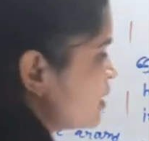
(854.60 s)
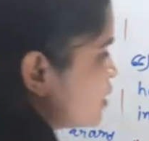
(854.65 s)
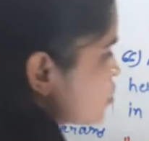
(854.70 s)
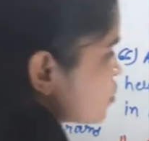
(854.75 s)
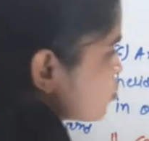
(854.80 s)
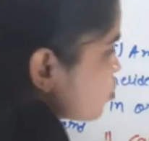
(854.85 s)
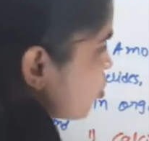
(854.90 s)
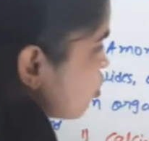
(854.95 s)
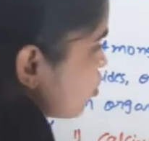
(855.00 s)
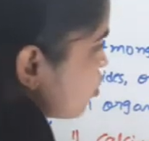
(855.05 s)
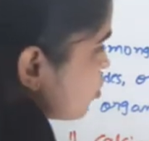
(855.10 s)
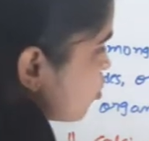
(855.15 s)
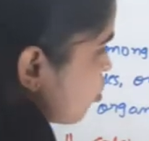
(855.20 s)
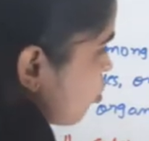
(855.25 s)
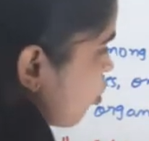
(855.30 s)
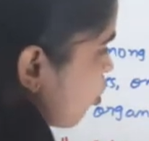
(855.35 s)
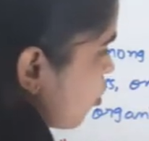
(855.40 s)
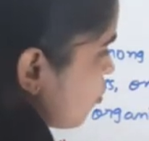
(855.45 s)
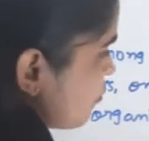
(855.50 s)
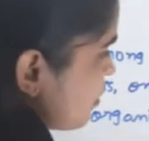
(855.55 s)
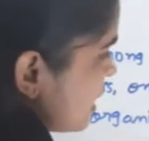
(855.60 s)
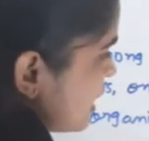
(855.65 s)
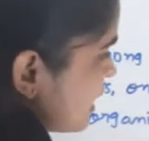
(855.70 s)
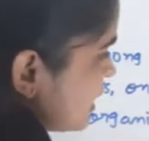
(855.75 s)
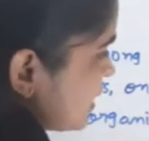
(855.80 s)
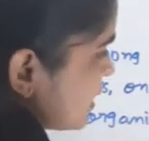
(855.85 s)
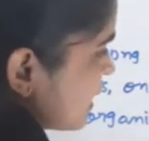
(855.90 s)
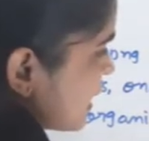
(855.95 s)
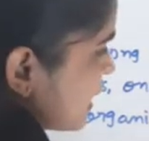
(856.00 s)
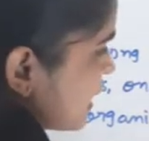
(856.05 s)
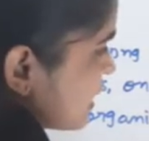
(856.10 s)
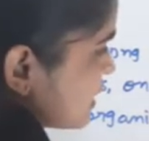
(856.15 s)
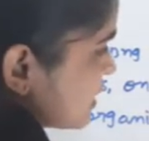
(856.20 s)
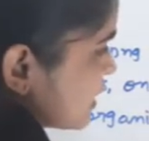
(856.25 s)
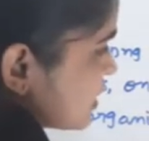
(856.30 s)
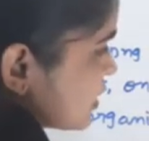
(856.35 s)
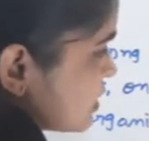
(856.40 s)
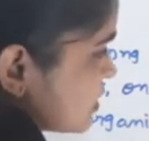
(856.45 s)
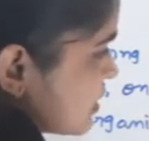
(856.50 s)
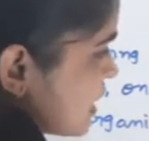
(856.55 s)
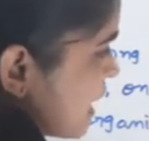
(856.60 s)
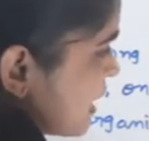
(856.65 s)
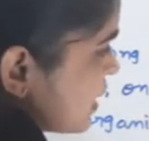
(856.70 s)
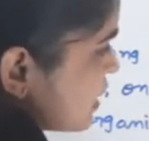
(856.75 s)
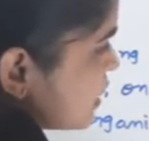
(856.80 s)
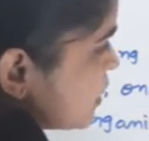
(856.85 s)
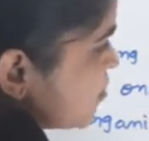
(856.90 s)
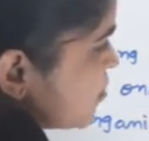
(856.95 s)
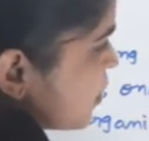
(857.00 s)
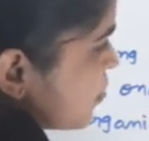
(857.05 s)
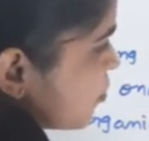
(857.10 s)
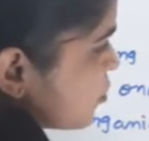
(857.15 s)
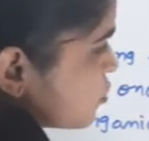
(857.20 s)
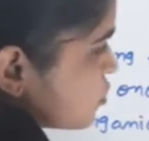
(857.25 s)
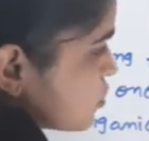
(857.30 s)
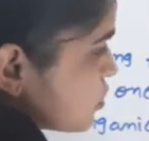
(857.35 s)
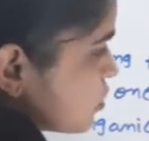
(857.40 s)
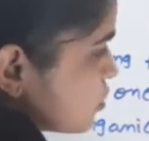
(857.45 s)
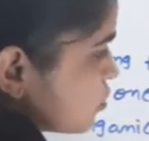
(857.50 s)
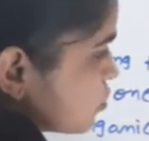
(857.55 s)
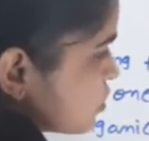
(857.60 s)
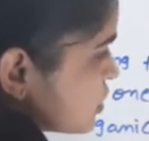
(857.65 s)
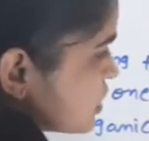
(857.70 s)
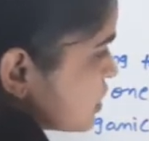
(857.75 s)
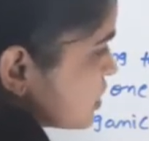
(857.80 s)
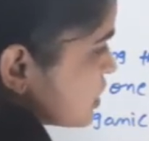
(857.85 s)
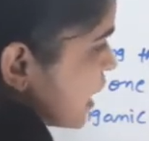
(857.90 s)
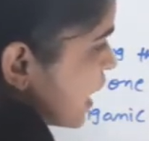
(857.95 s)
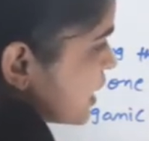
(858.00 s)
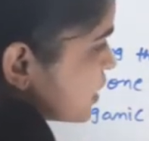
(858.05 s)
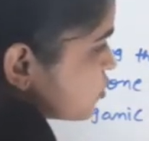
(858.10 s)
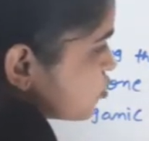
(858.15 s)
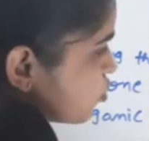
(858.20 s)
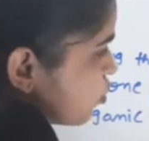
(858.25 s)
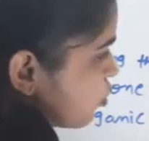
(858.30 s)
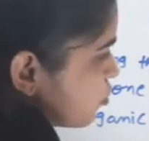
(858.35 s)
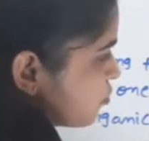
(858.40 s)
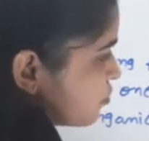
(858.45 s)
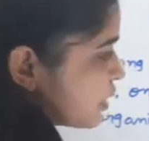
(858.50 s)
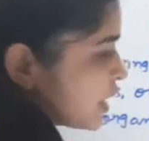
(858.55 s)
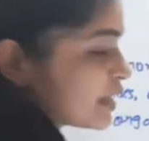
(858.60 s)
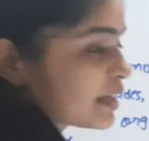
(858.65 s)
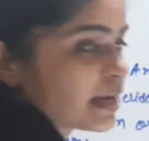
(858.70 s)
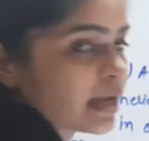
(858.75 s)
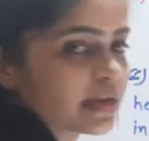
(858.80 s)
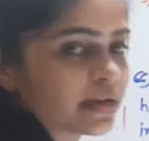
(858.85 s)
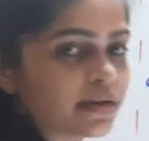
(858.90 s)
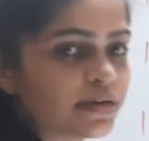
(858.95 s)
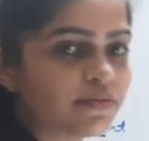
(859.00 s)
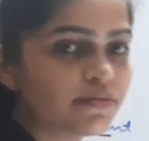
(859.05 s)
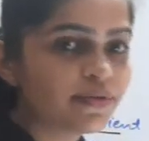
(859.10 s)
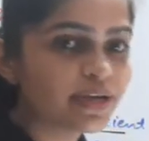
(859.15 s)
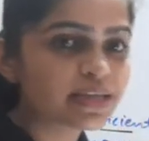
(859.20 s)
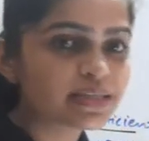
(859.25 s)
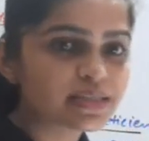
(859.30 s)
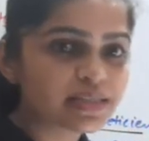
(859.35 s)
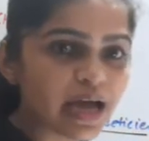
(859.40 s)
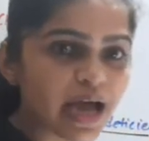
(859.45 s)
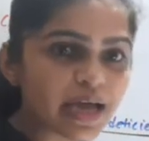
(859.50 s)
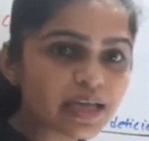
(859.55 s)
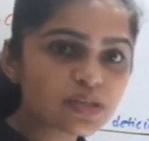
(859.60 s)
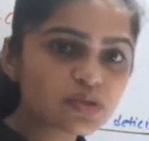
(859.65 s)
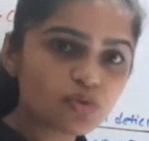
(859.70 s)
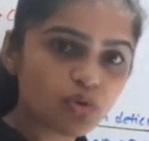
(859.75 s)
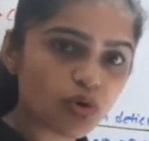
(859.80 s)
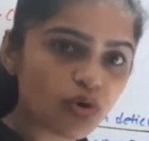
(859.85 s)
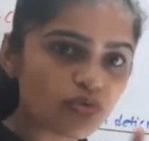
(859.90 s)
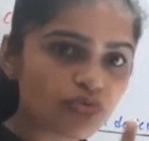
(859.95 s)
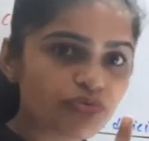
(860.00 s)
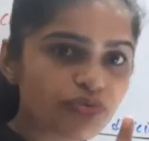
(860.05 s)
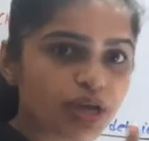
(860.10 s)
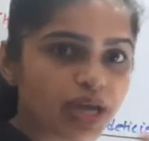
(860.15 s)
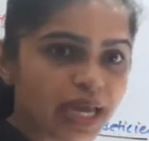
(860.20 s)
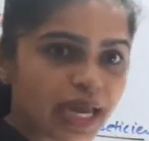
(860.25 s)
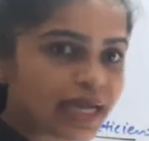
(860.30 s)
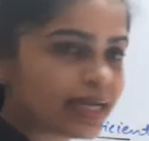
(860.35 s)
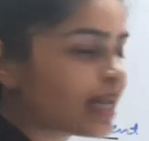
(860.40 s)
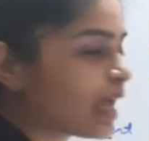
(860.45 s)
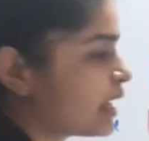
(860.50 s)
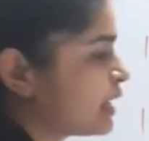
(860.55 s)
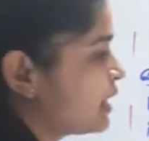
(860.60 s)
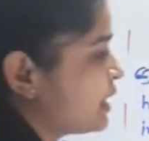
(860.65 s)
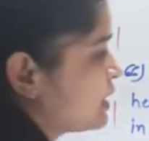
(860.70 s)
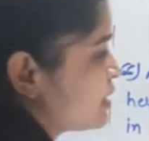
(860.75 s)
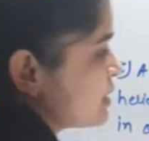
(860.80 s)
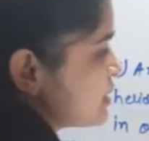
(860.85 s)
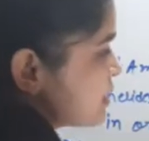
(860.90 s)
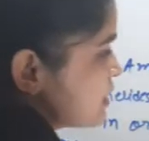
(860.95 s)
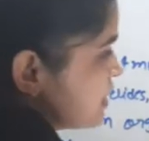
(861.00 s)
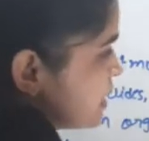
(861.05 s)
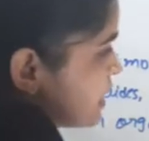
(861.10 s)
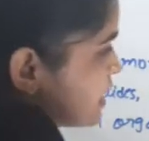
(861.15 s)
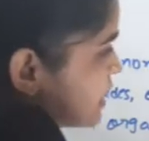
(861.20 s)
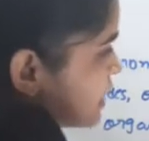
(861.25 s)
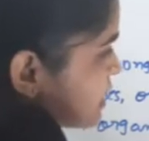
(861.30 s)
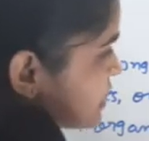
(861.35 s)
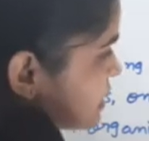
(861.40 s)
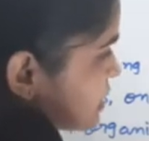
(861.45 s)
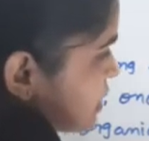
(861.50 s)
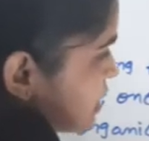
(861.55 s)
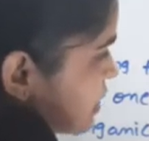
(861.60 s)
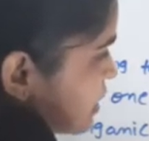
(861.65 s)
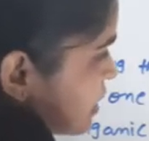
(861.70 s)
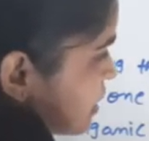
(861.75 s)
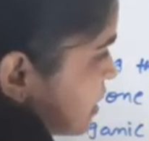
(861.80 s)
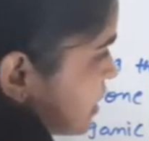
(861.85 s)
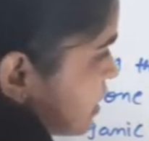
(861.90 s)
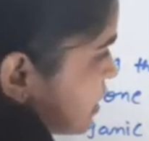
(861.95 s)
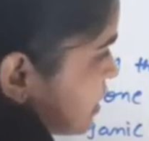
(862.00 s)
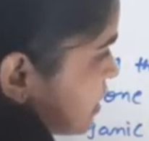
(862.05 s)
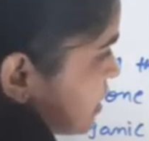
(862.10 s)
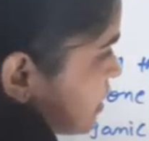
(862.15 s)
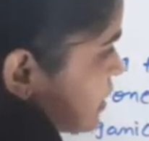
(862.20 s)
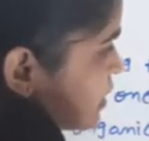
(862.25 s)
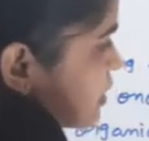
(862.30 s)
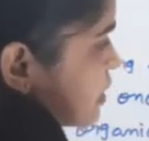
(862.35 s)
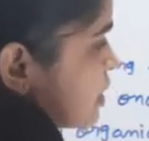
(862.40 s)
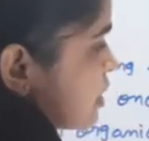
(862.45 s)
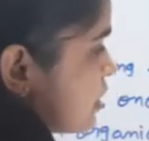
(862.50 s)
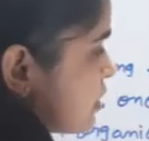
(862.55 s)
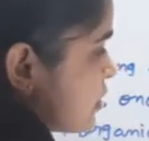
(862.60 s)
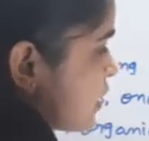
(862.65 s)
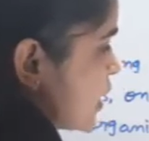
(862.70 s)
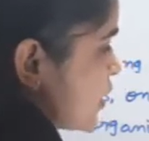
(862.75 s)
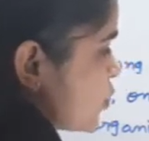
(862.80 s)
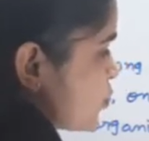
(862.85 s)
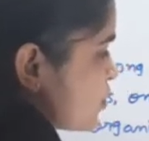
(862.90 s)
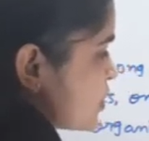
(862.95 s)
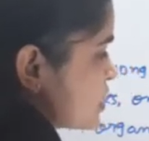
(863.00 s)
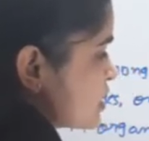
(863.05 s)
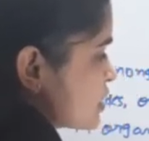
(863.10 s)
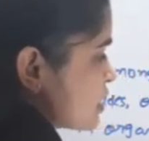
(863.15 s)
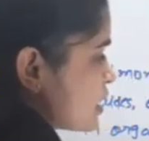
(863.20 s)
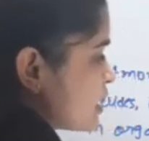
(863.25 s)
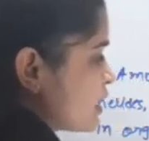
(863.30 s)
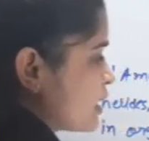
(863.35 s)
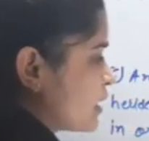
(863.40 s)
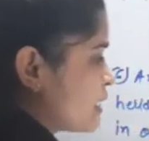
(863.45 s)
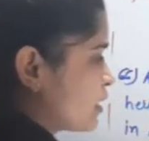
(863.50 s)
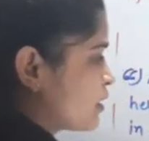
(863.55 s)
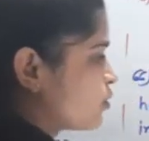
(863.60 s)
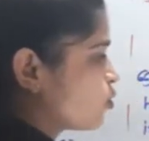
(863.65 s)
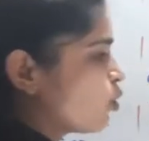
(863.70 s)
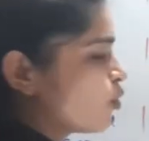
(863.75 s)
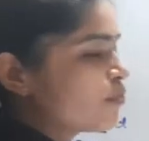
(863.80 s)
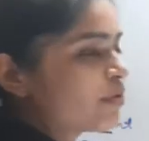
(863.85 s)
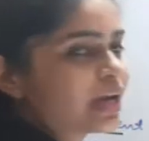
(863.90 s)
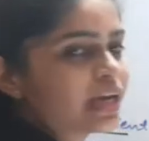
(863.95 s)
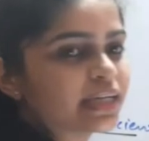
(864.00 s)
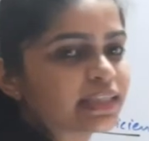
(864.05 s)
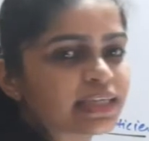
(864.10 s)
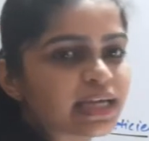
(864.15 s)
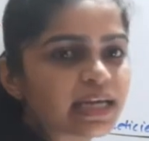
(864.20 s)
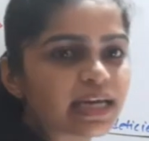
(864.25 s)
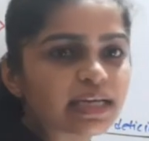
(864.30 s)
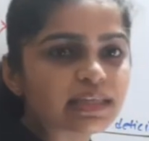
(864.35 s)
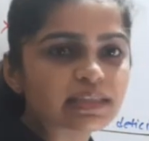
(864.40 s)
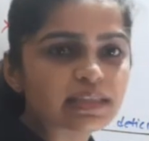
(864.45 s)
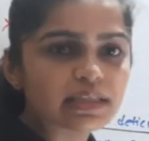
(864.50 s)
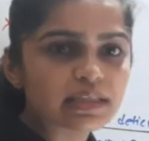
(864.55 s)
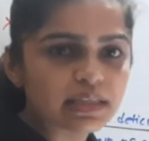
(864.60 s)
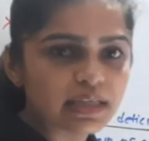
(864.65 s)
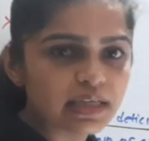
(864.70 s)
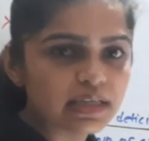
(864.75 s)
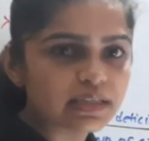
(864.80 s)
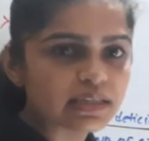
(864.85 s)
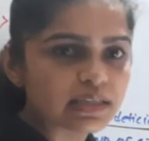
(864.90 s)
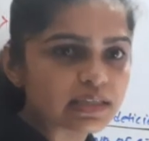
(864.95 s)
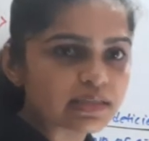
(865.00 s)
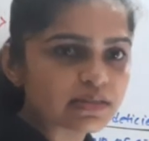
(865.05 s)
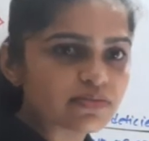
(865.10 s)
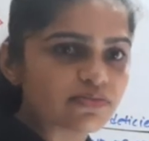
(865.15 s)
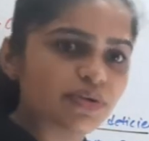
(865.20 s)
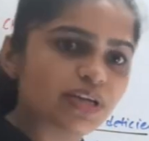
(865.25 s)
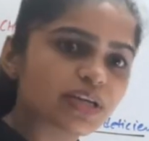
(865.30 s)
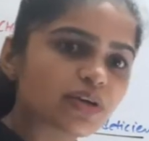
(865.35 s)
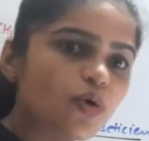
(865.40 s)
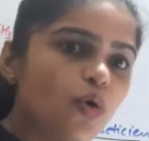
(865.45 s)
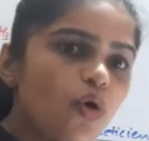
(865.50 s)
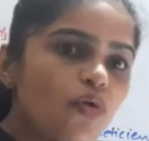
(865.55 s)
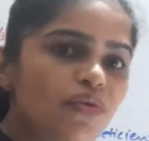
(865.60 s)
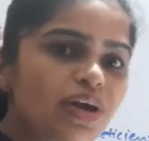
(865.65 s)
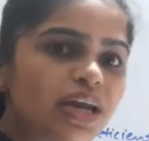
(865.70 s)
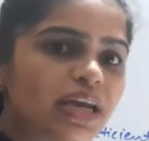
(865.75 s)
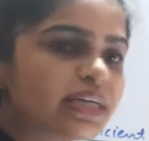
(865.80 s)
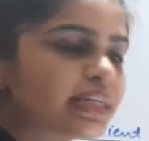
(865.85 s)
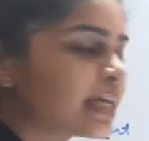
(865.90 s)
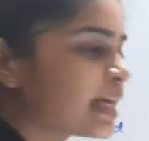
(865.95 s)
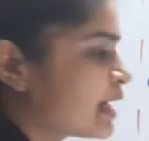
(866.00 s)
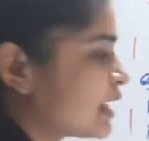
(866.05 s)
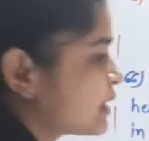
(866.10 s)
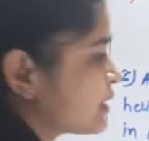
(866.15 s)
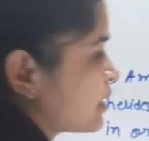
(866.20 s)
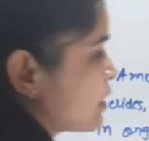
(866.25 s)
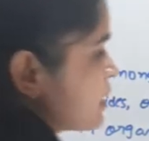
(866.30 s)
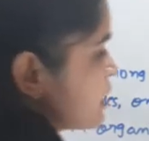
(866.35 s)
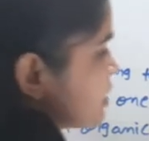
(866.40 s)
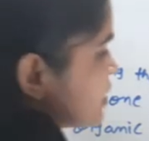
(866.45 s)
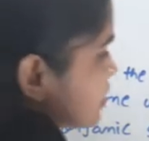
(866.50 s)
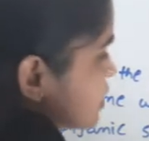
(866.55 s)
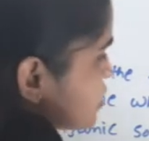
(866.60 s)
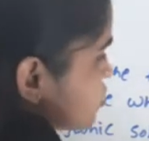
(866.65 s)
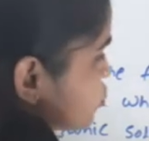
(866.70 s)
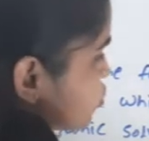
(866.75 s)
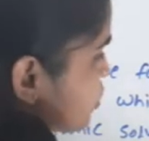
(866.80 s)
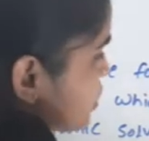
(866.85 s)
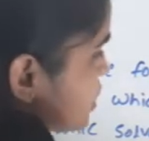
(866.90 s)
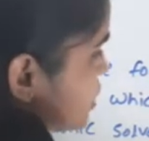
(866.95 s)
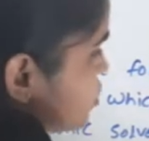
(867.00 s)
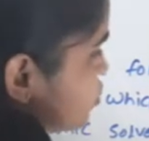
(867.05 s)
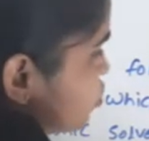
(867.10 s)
So covalent character is directly proportional to the size of cation. Where size of cation is decreased, that means the covalent character increase. Where covalent character increase, so its